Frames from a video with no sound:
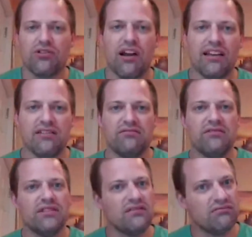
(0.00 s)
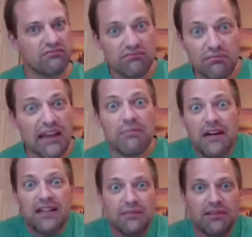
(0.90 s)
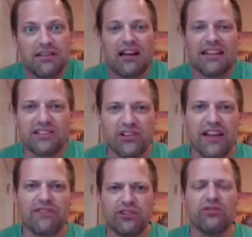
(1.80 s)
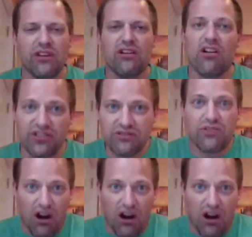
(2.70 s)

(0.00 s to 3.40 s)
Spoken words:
so I could make money, but not necessarily have to do the hard